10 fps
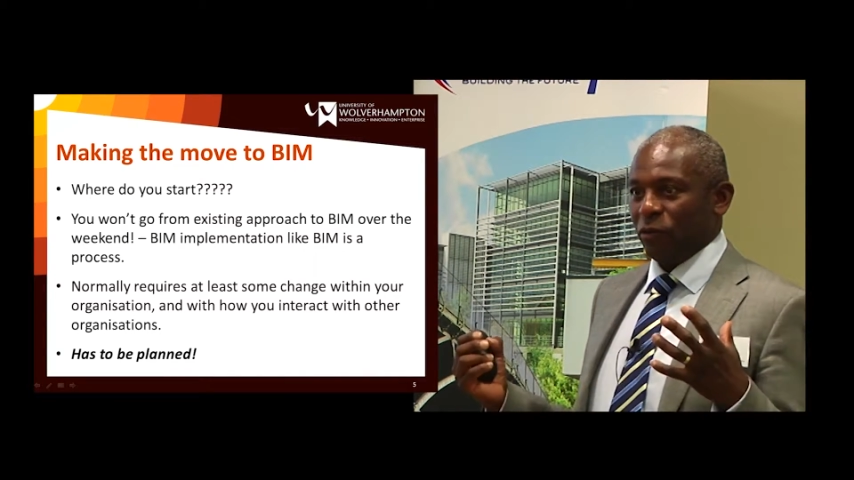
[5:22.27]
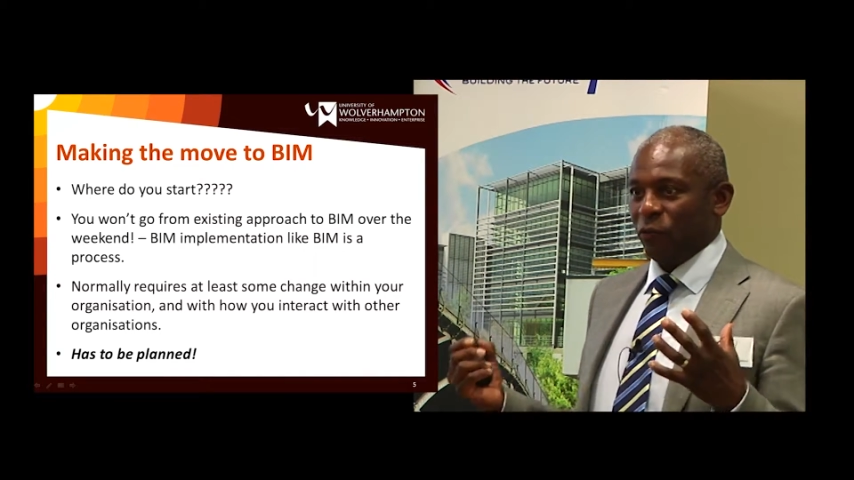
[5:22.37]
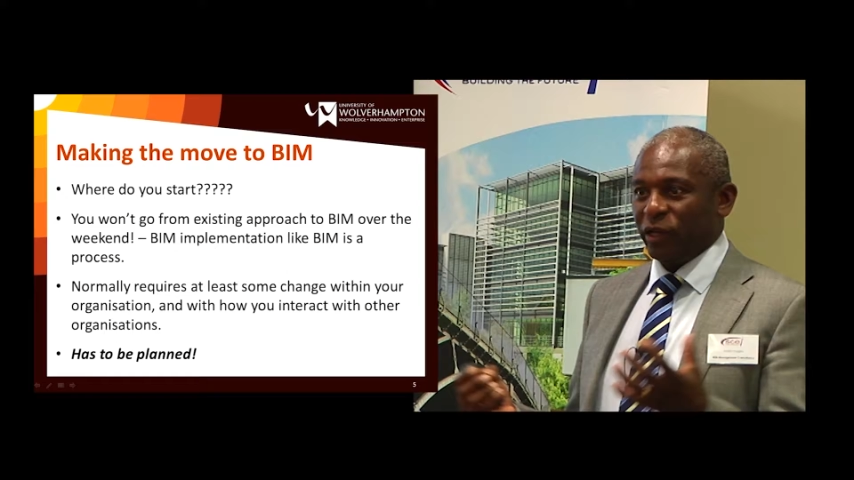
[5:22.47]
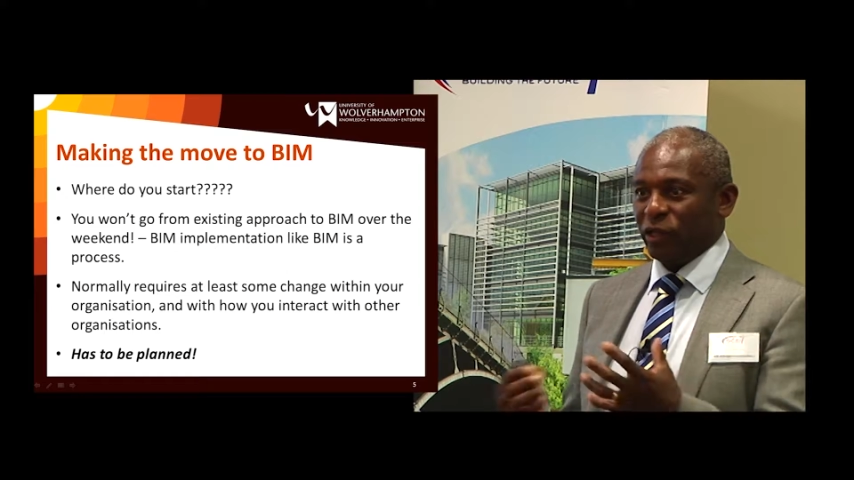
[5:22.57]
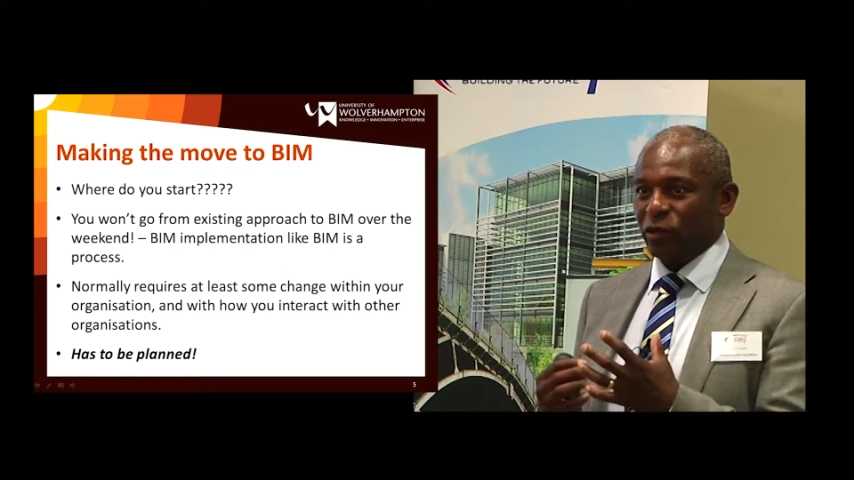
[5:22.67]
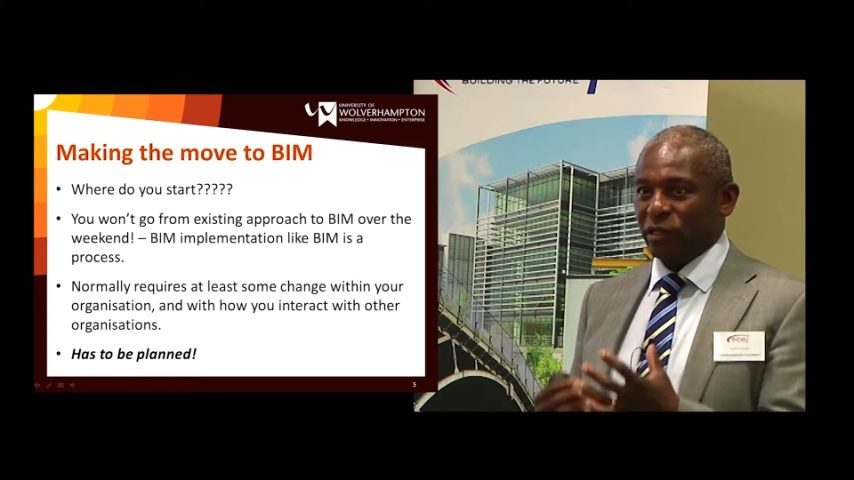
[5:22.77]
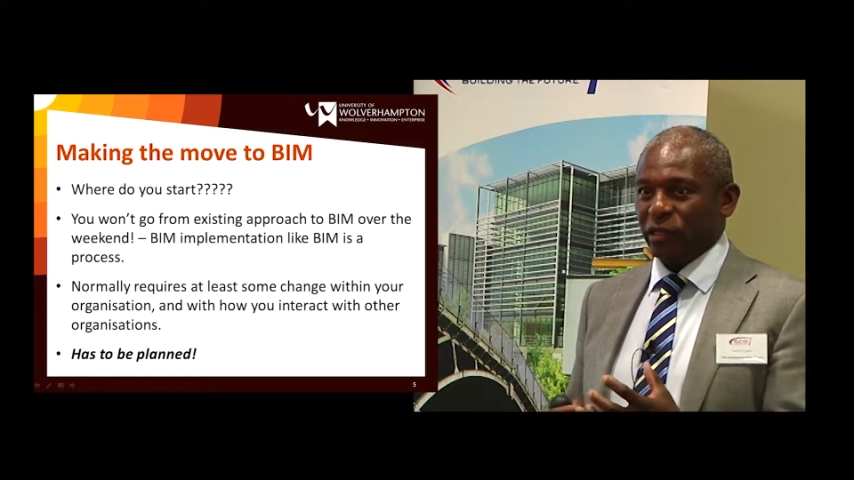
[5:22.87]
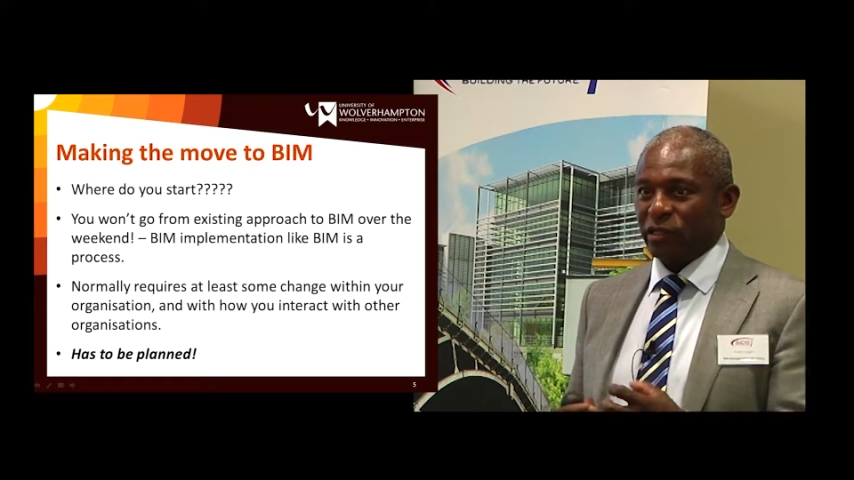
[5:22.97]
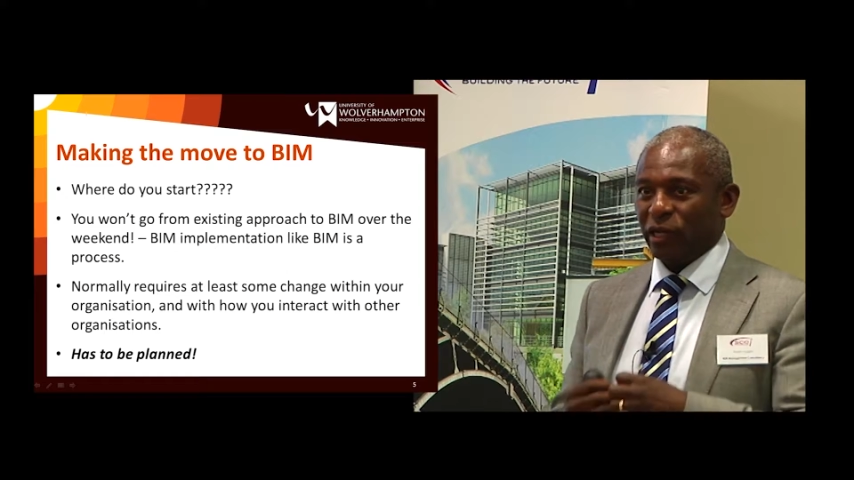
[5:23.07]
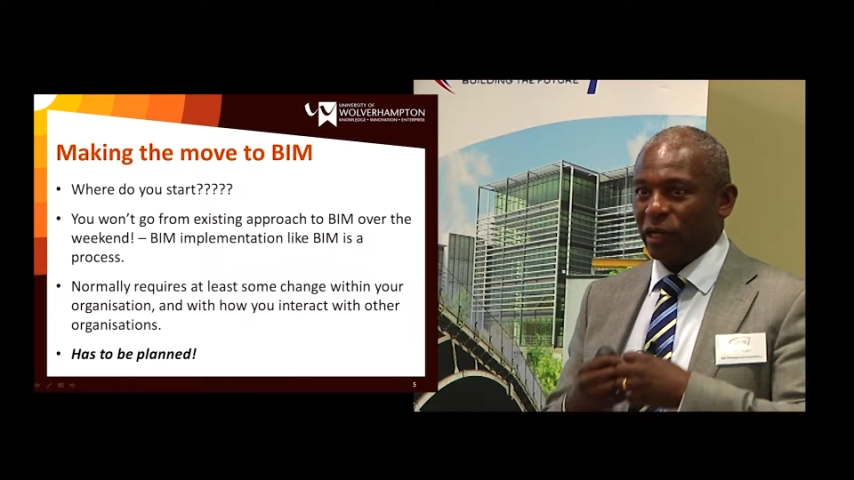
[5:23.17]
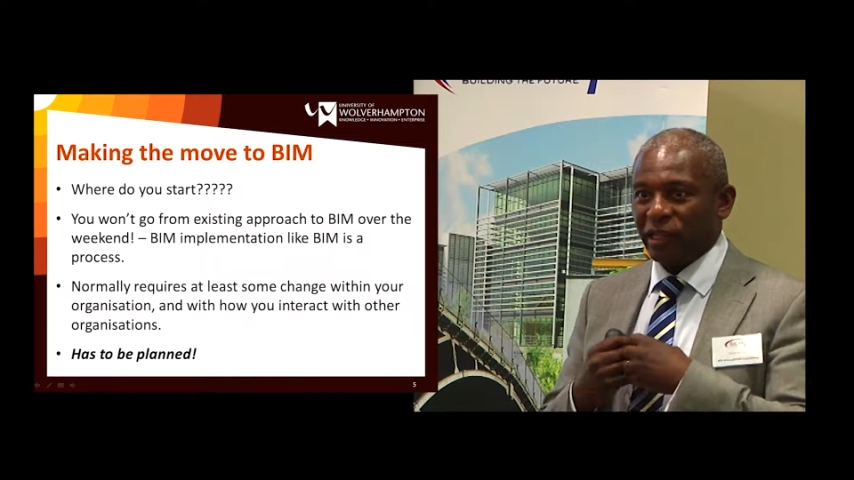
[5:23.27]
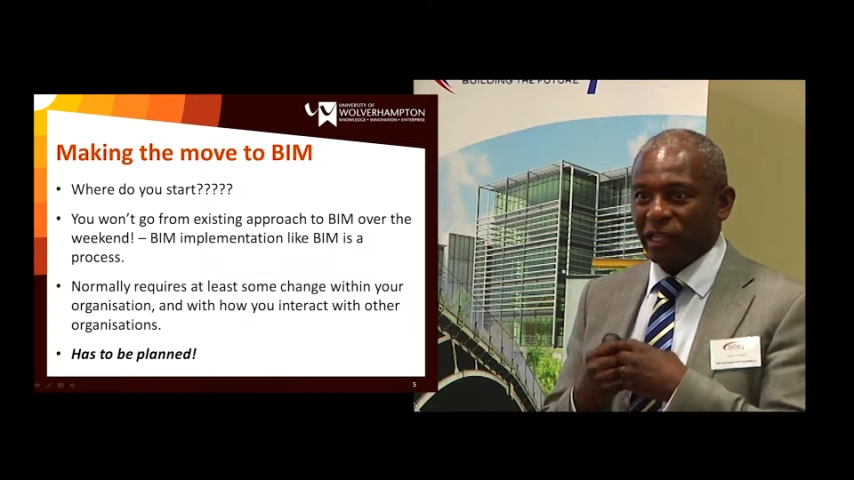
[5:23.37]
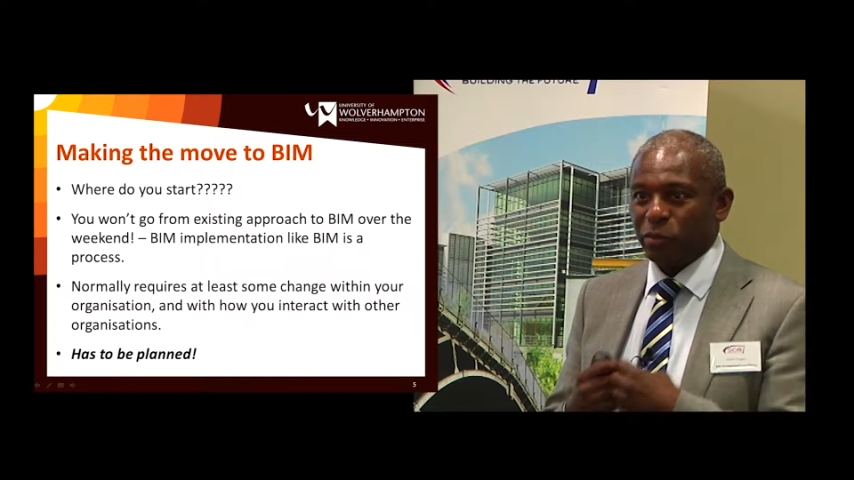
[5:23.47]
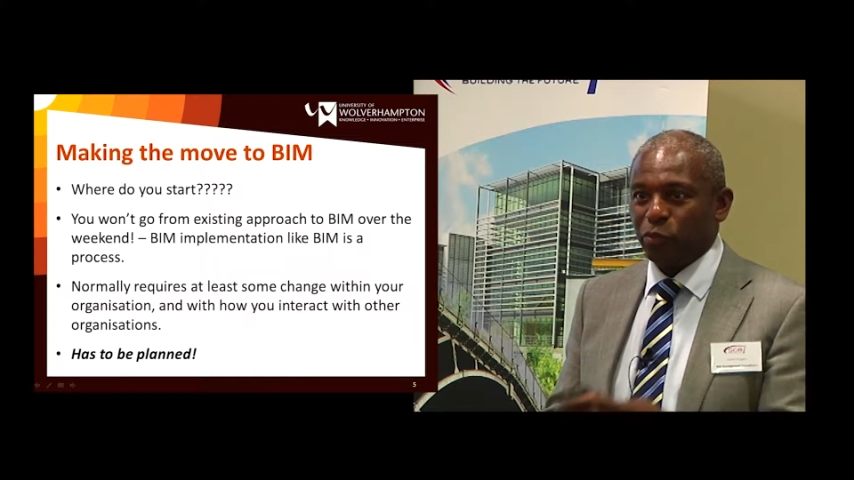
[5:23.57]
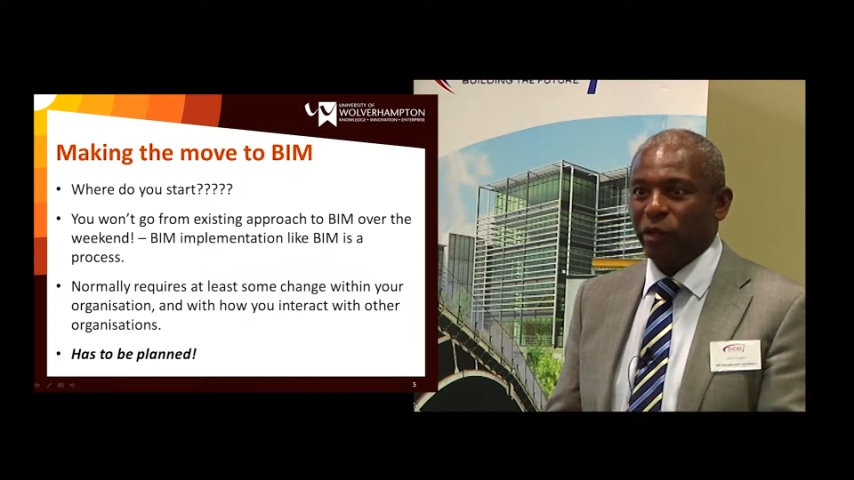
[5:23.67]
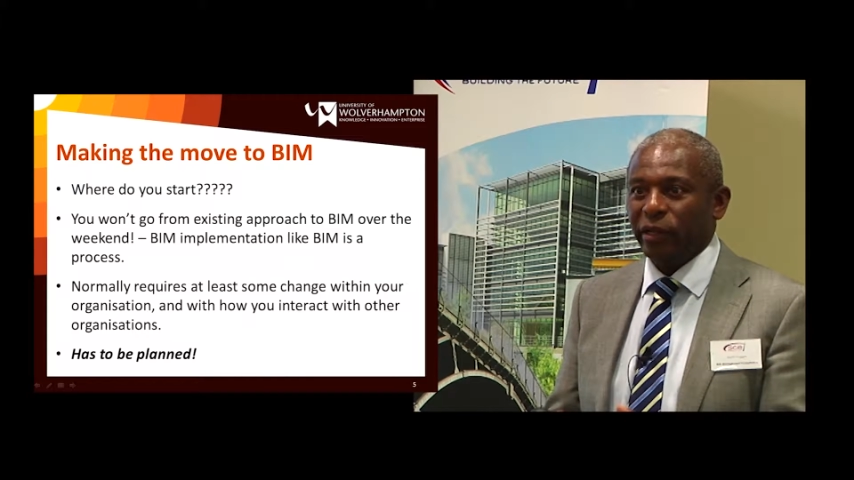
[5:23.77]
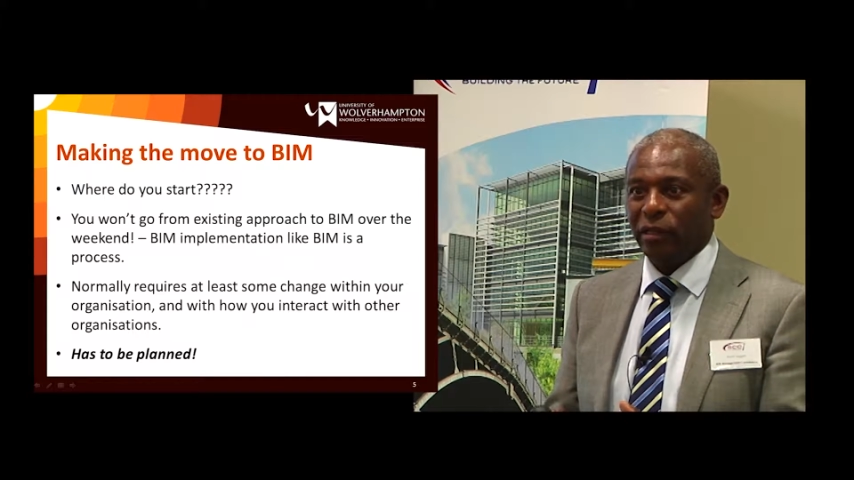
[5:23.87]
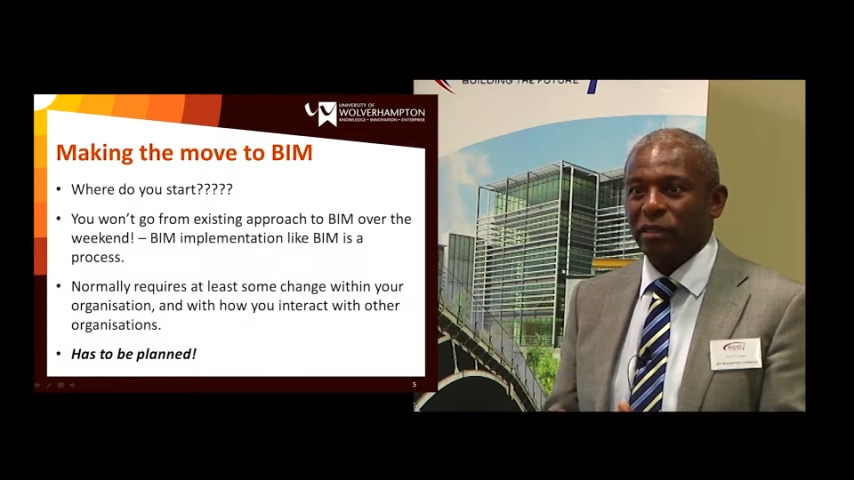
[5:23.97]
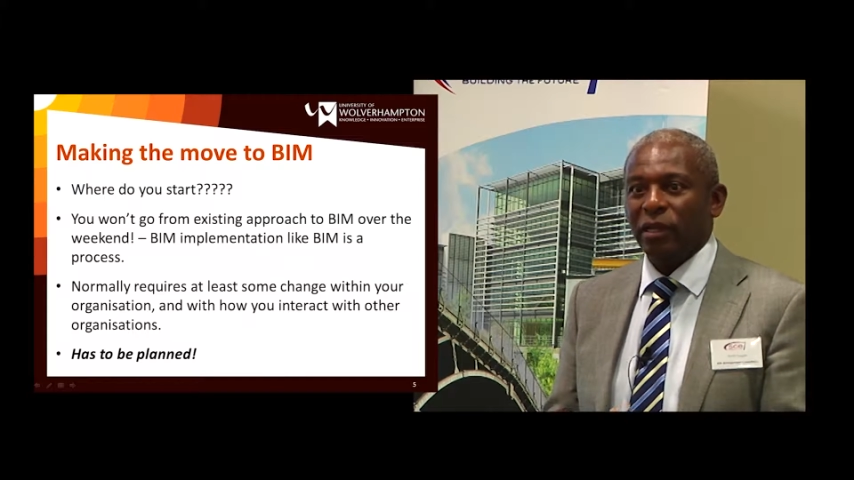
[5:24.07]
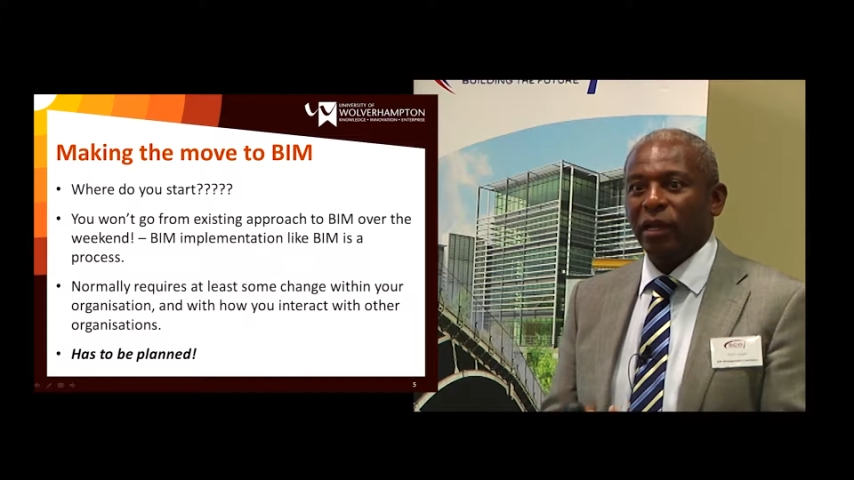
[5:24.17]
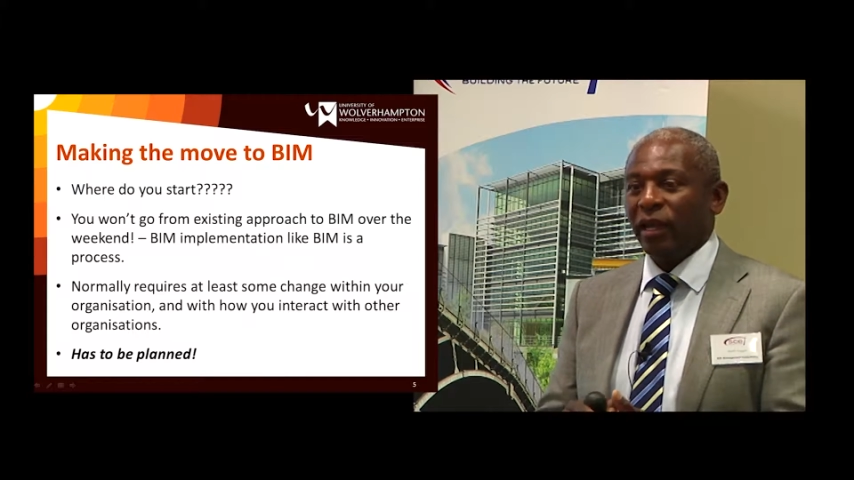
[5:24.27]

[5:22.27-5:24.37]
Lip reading: we can use it internally, that's brilliant.